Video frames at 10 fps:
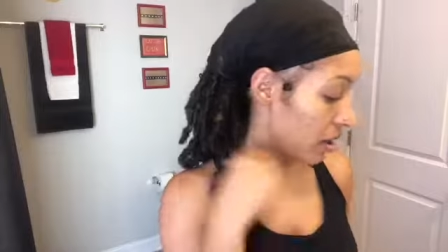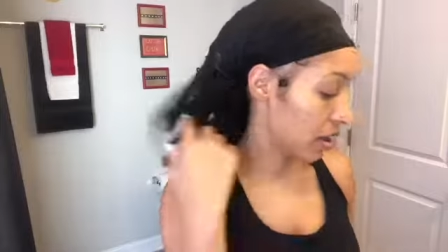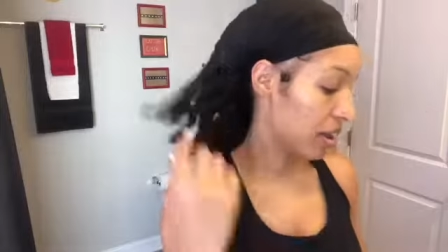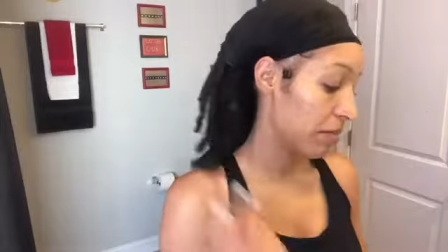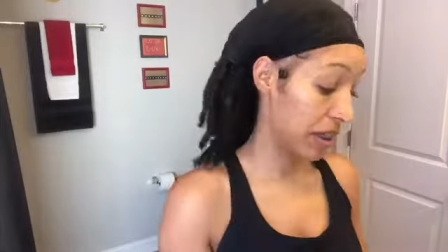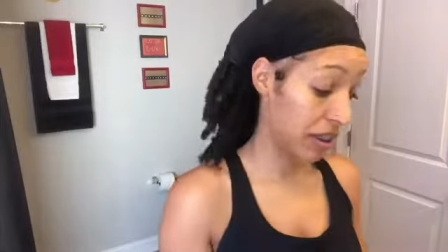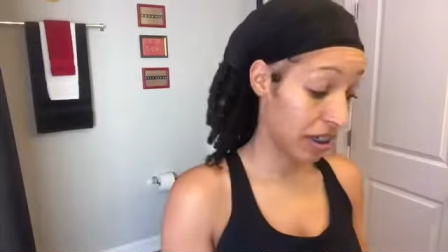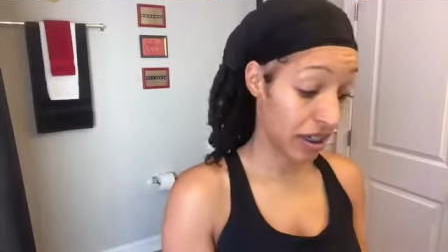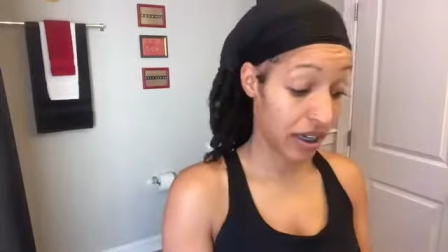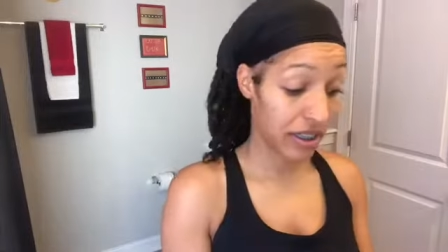Um, but
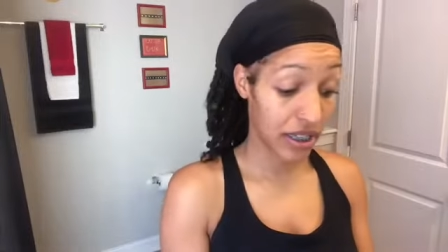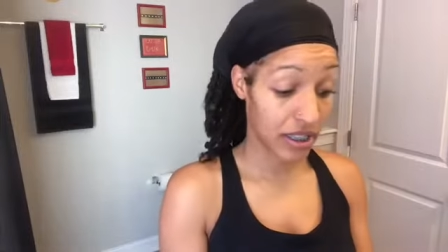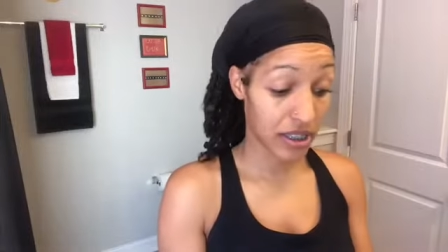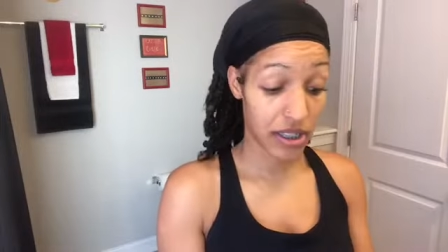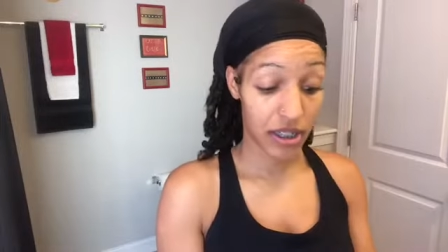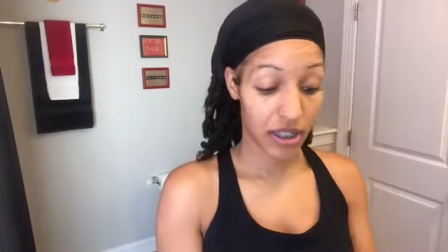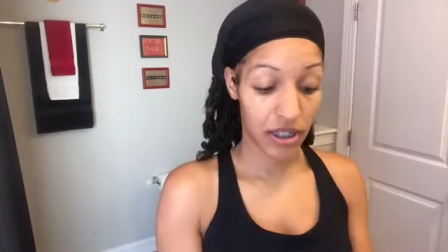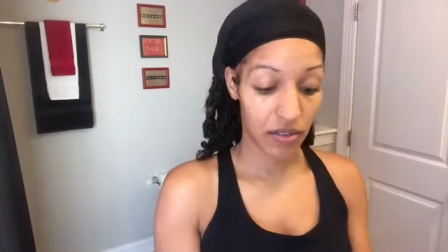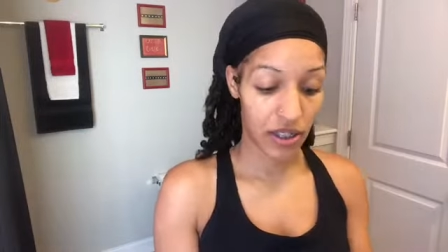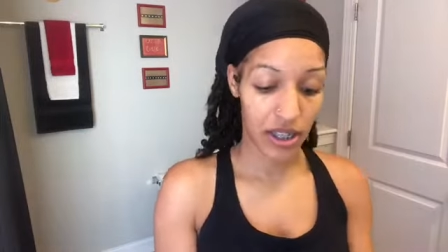yeah, and this, it
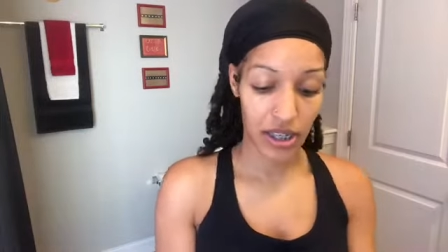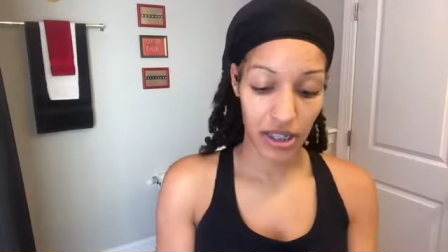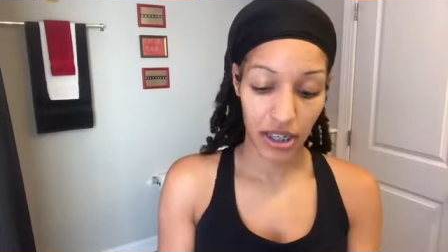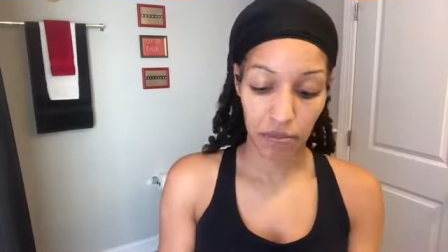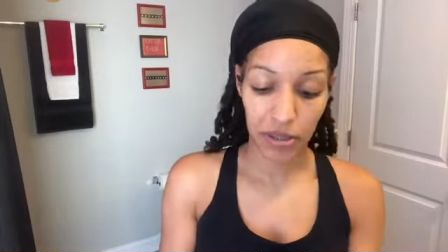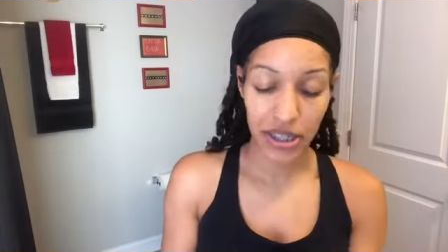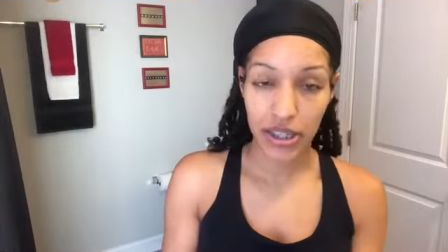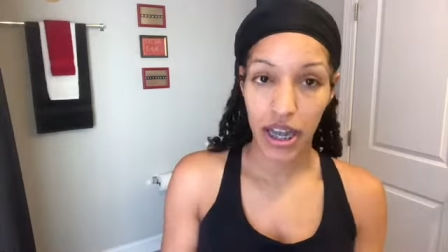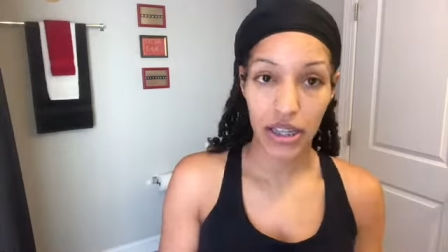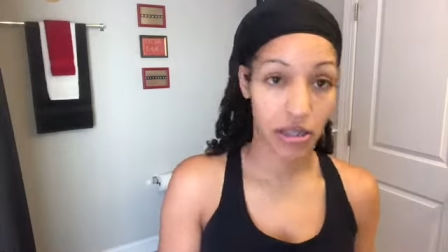only takes like a
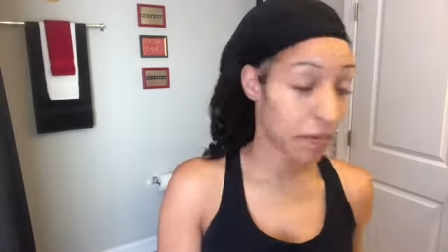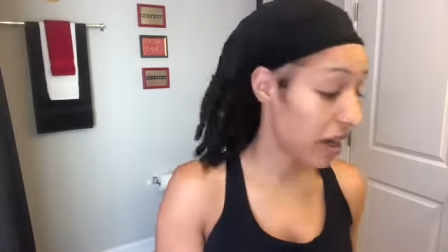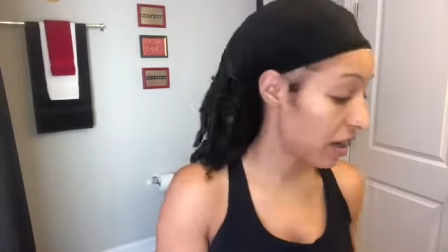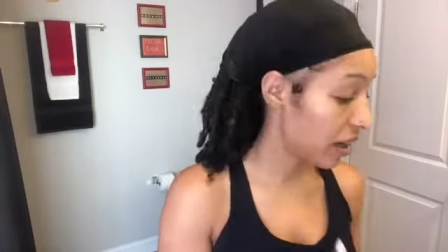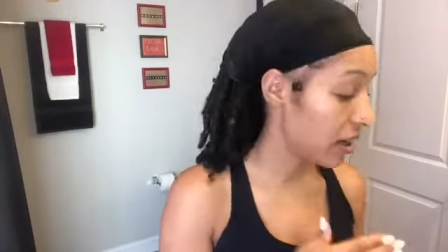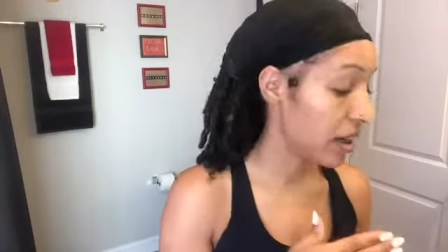pea-sized pot.